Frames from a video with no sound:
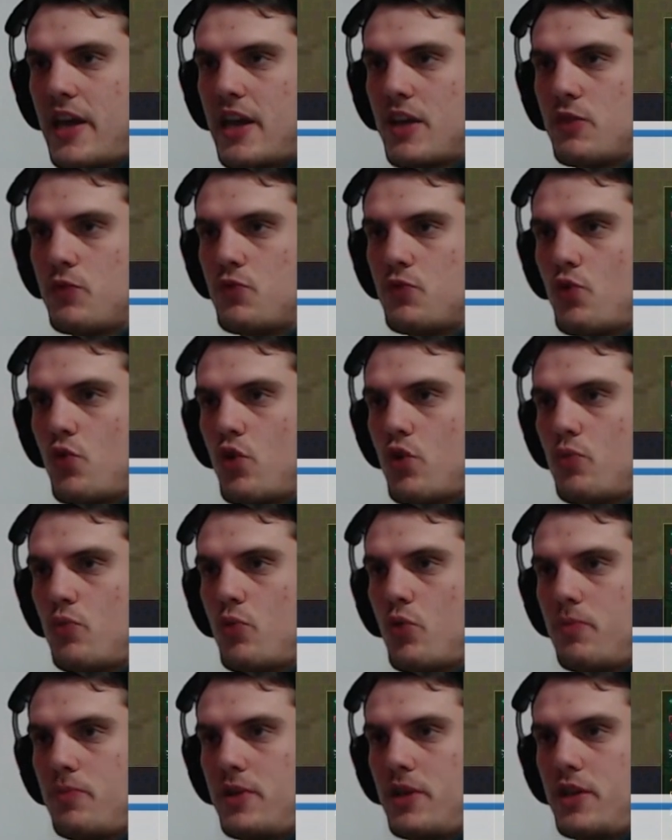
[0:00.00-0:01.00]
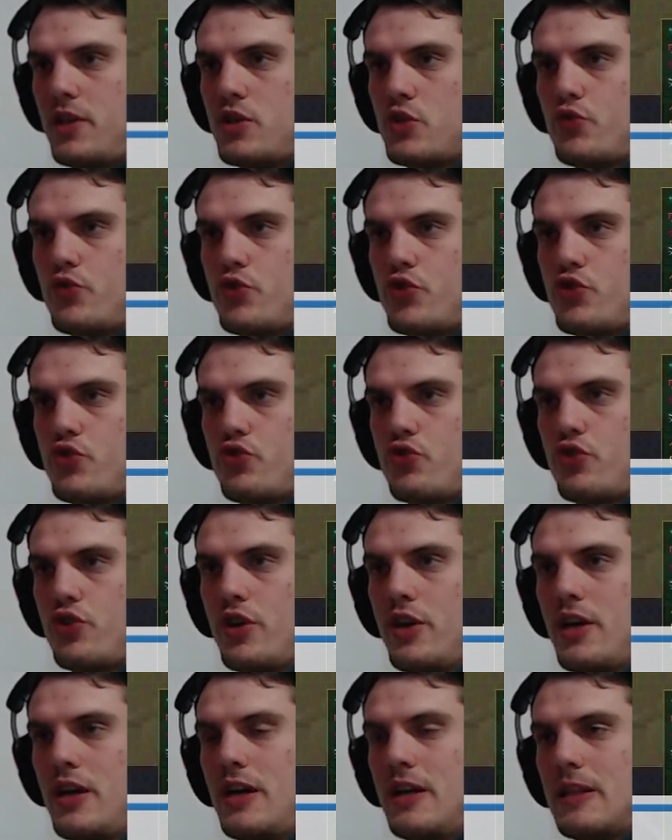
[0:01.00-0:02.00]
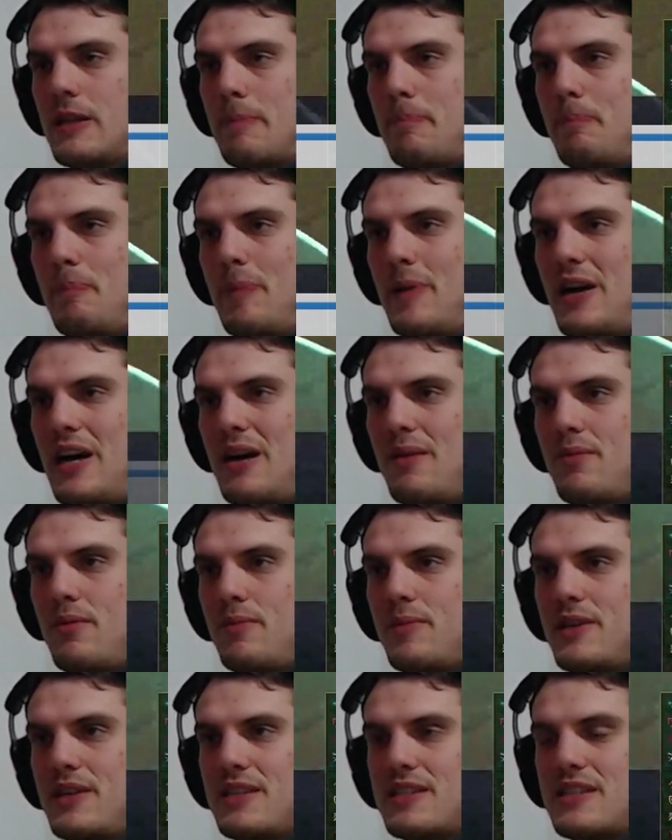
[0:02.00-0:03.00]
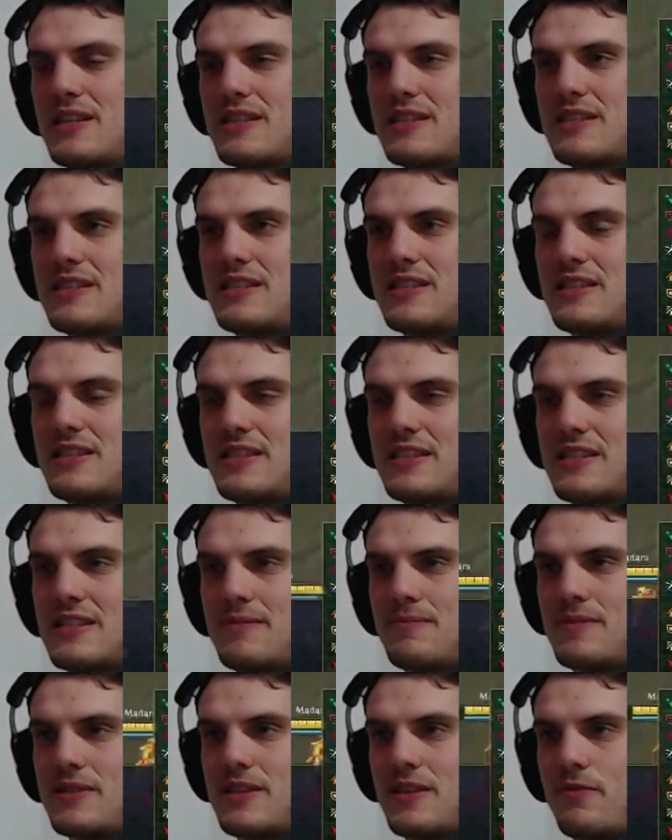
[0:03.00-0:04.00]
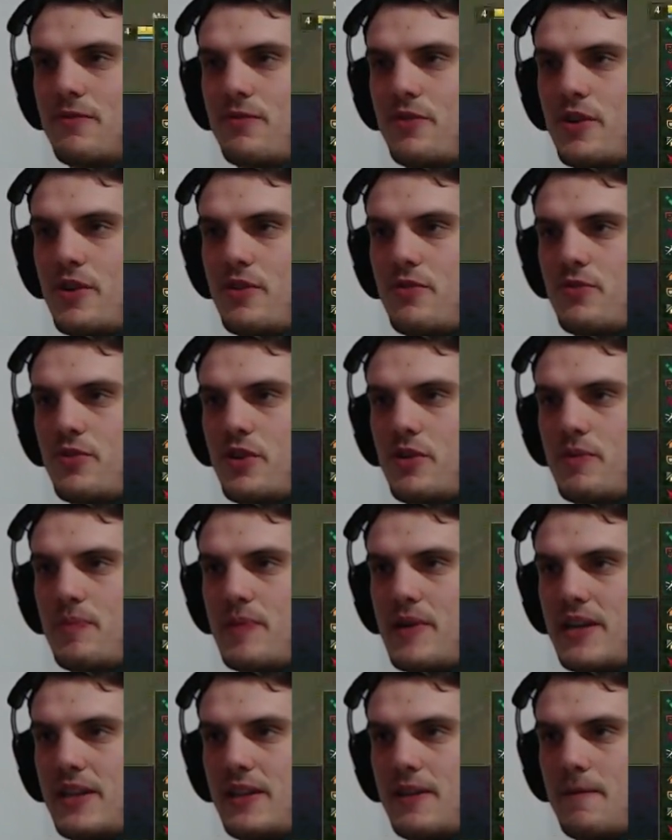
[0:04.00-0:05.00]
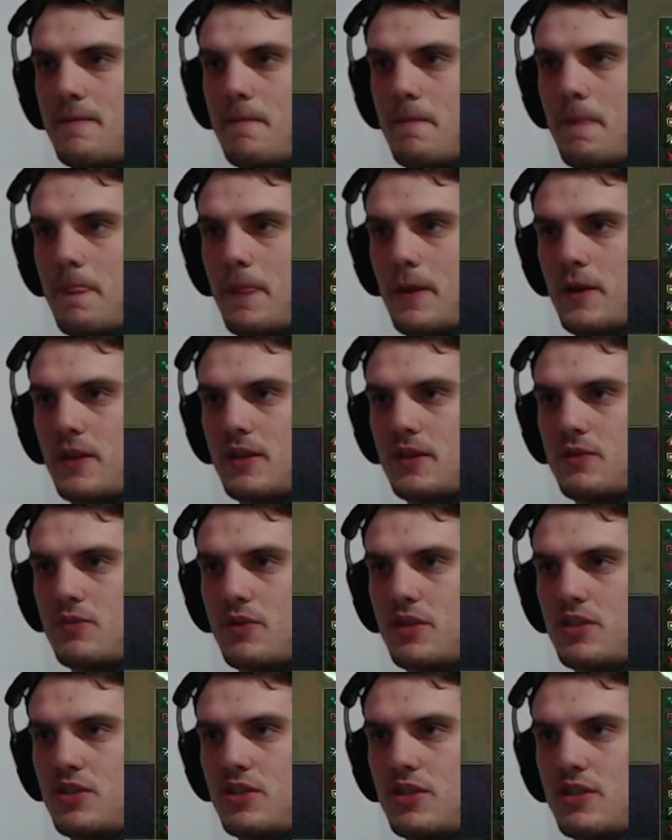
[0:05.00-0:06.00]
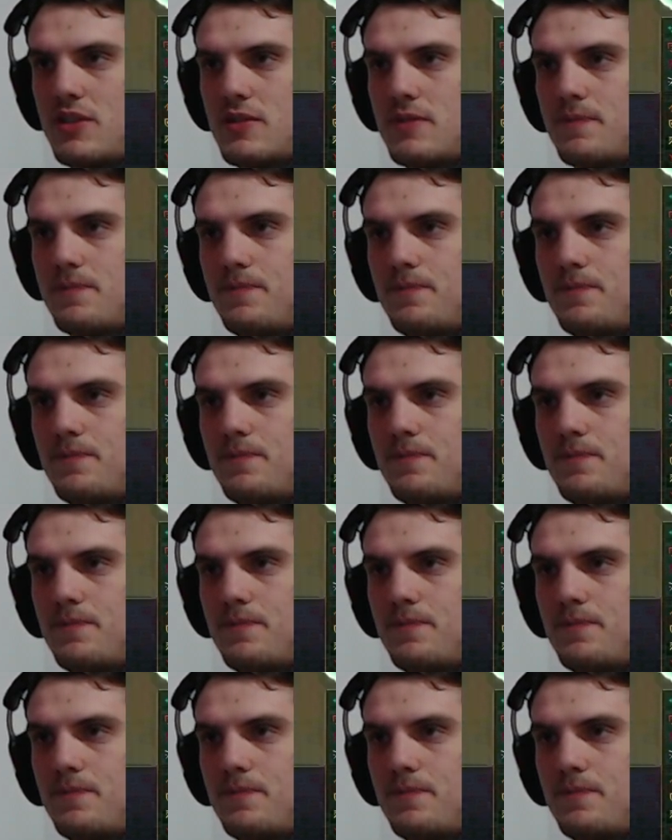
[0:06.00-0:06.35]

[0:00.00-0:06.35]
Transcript: had four more minions for sure. The problem is that she does something very, very bad. Look at this, what she does.